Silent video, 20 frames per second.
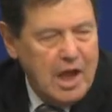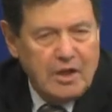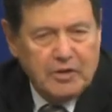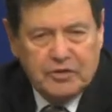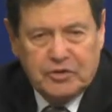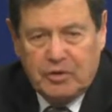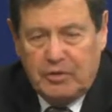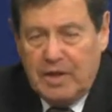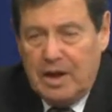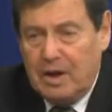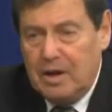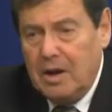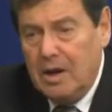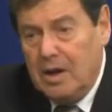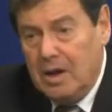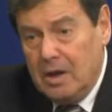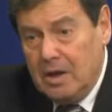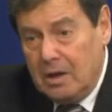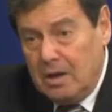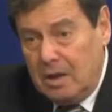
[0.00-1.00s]
so that,
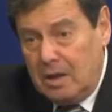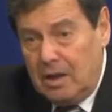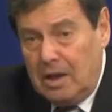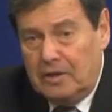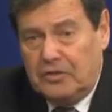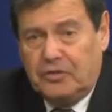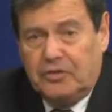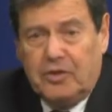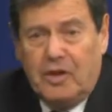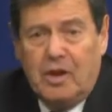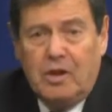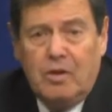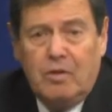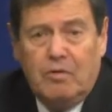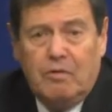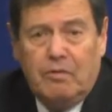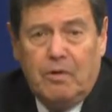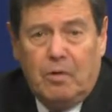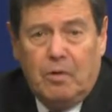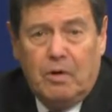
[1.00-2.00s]
let's say you
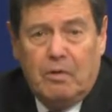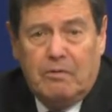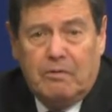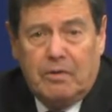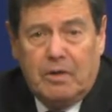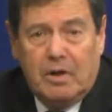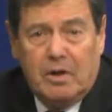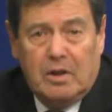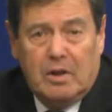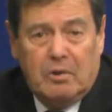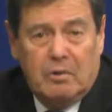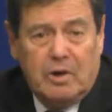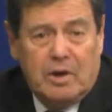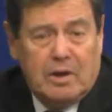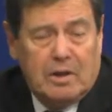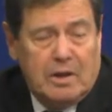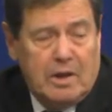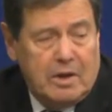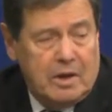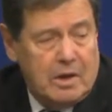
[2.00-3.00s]
voted for Hillary
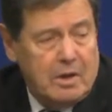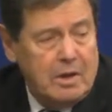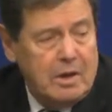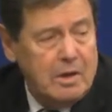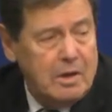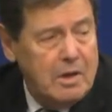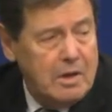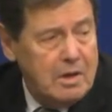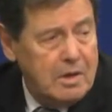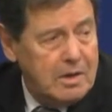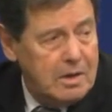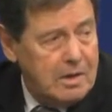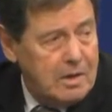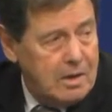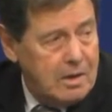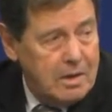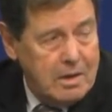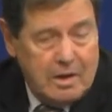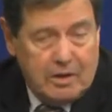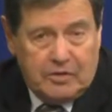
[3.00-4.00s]
Clinton,
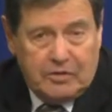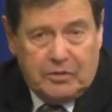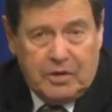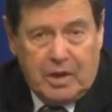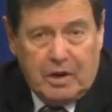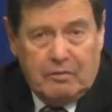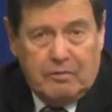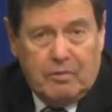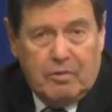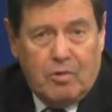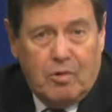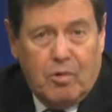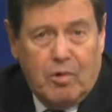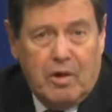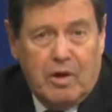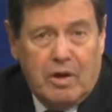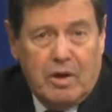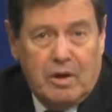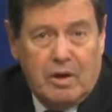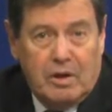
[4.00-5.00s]
instead of
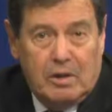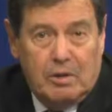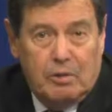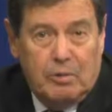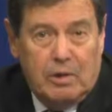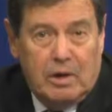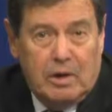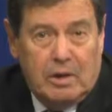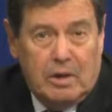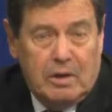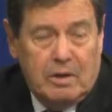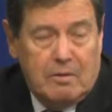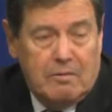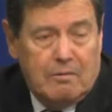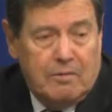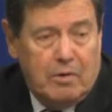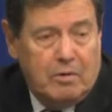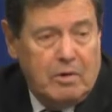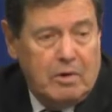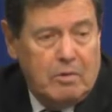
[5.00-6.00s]
recording a Hillary Clinton
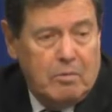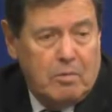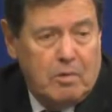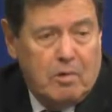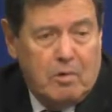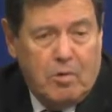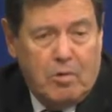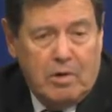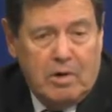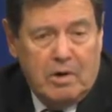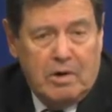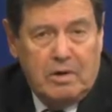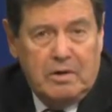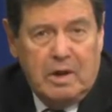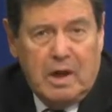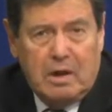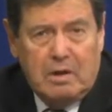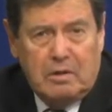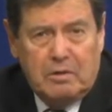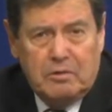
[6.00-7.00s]
vote, it recorded a
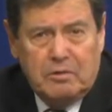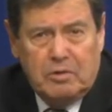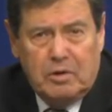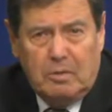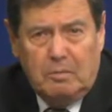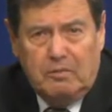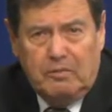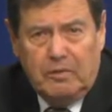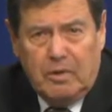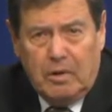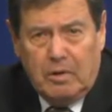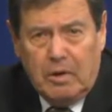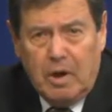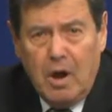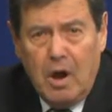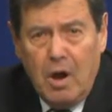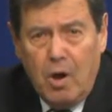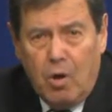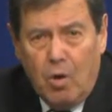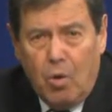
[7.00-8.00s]
Donald Trump vote.
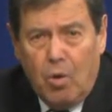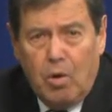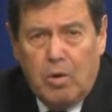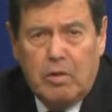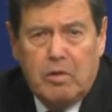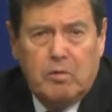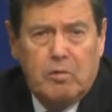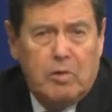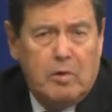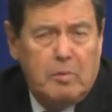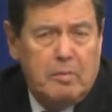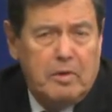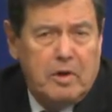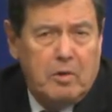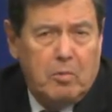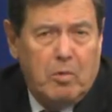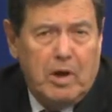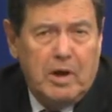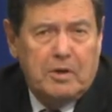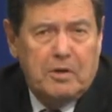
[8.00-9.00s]
Or there would be a
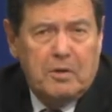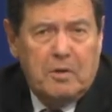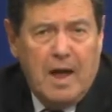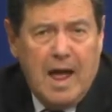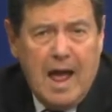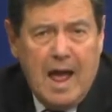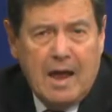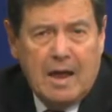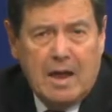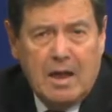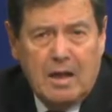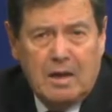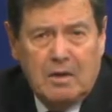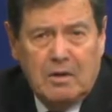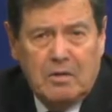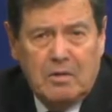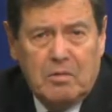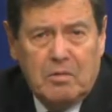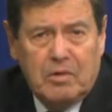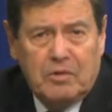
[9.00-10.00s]
way to hack
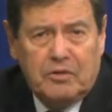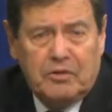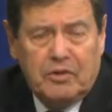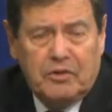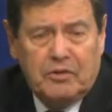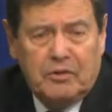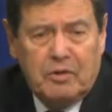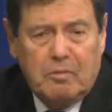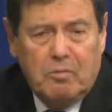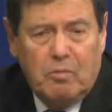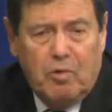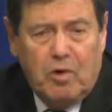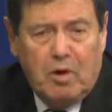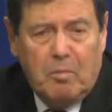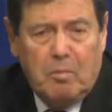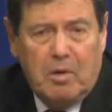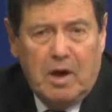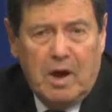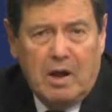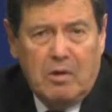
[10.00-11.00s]
into a system
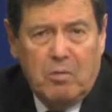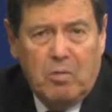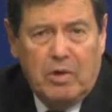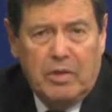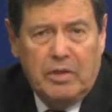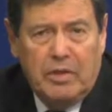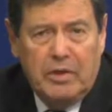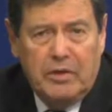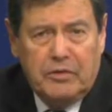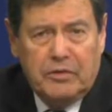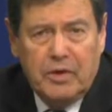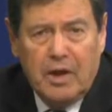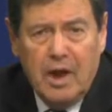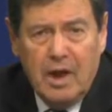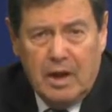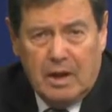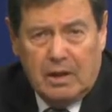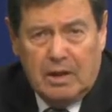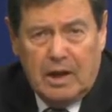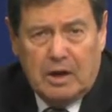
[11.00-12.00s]
whereby when these
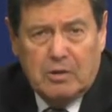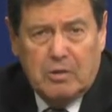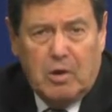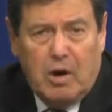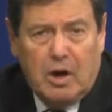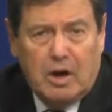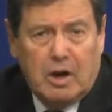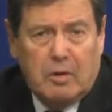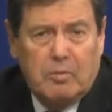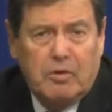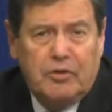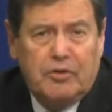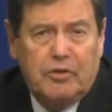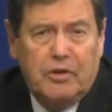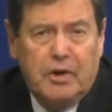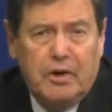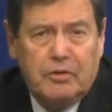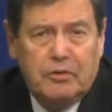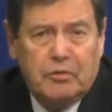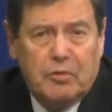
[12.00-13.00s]
electronic
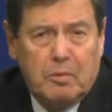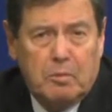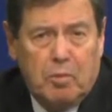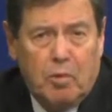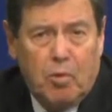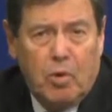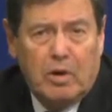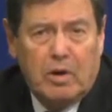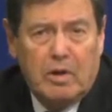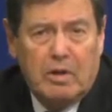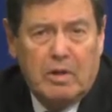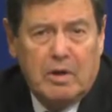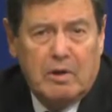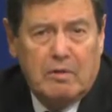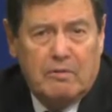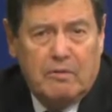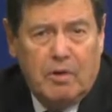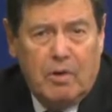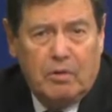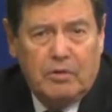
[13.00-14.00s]
machines report their
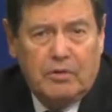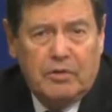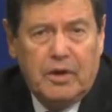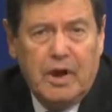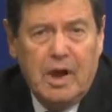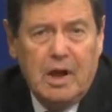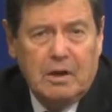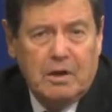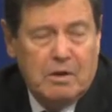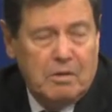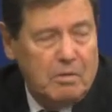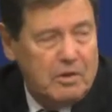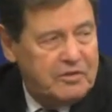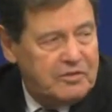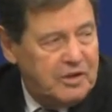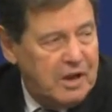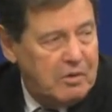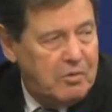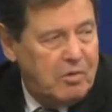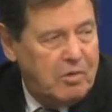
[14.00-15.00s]
votes to a
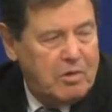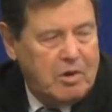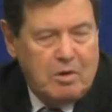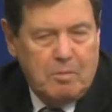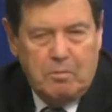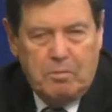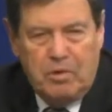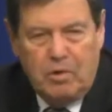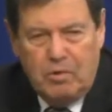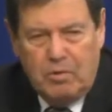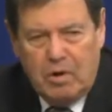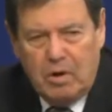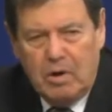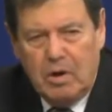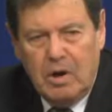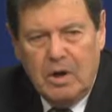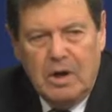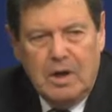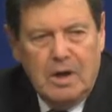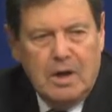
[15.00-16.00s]
central computer,
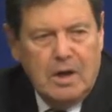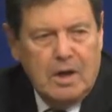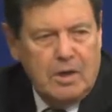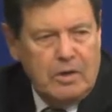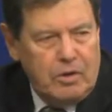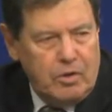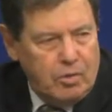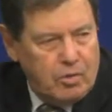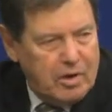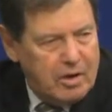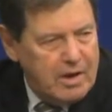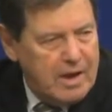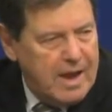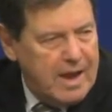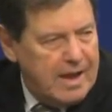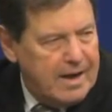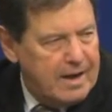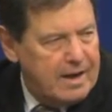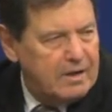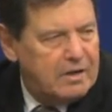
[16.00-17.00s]
mm-hmm. you can
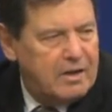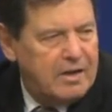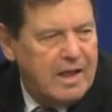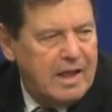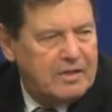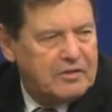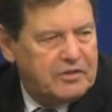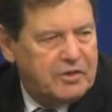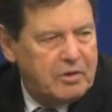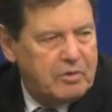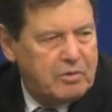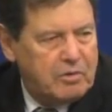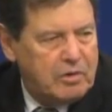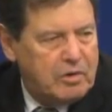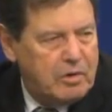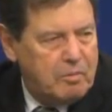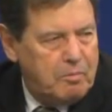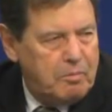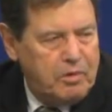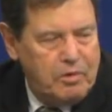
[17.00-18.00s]
get into that central
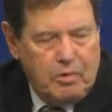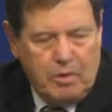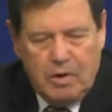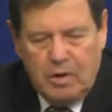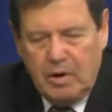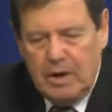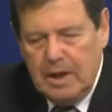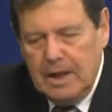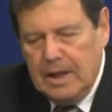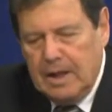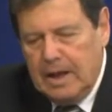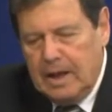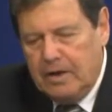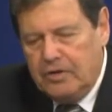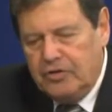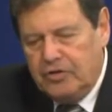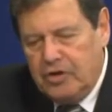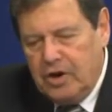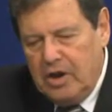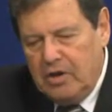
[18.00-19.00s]
computer and
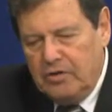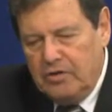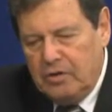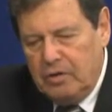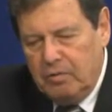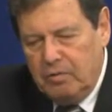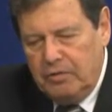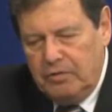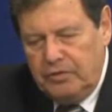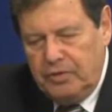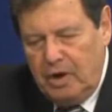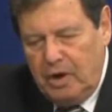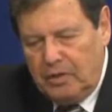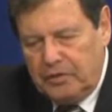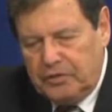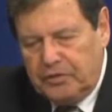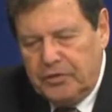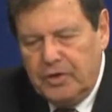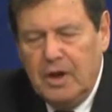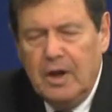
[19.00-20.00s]
change the
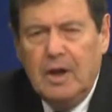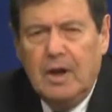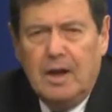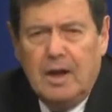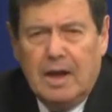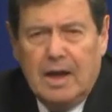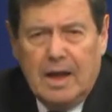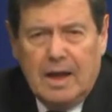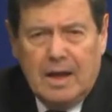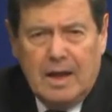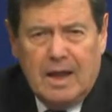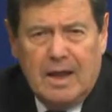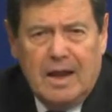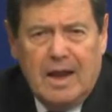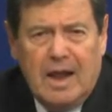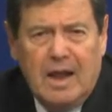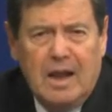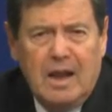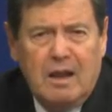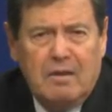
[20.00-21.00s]
results. Uh, in
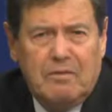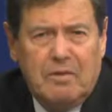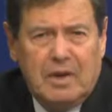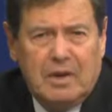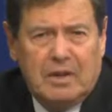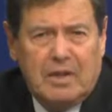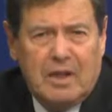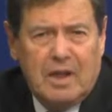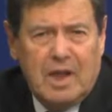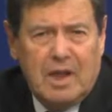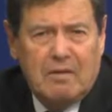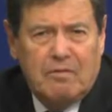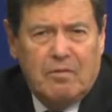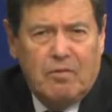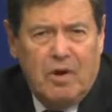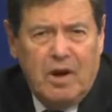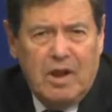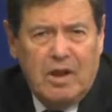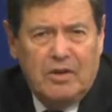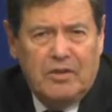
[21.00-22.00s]
any event, they have
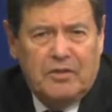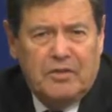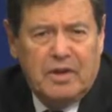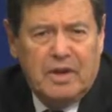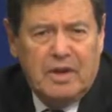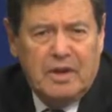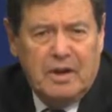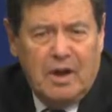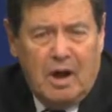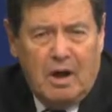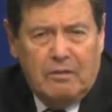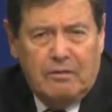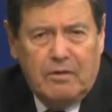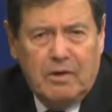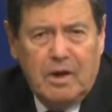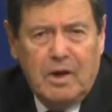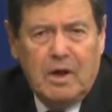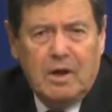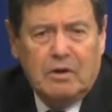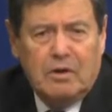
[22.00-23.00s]
raised enough
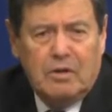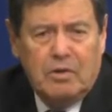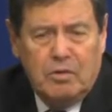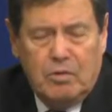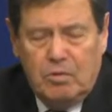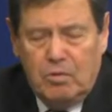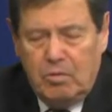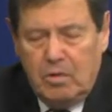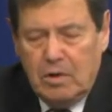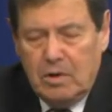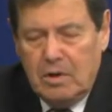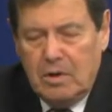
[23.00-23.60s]
to